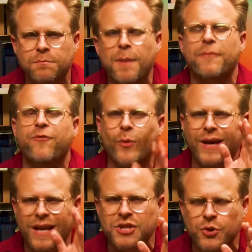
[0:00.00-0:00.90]
But before
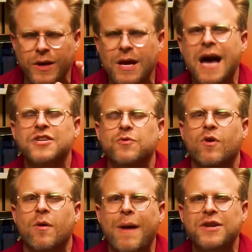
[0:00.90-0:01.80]
we get into it, I just
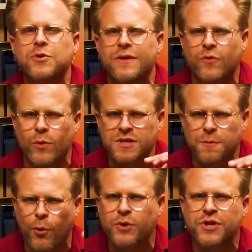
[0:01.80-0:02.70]
want to remind you that if you want to
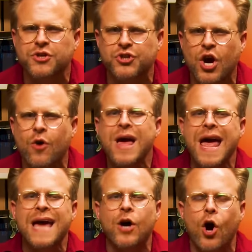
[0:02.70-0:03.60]
support this show
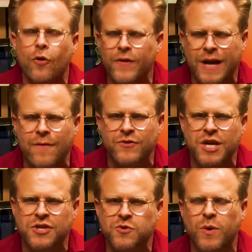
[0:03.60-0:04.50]
and all the
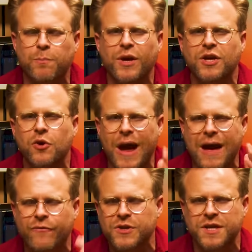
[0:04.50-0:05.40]
conversations we bring you
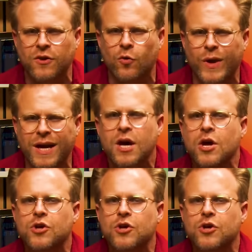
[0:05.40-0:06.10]
every single week,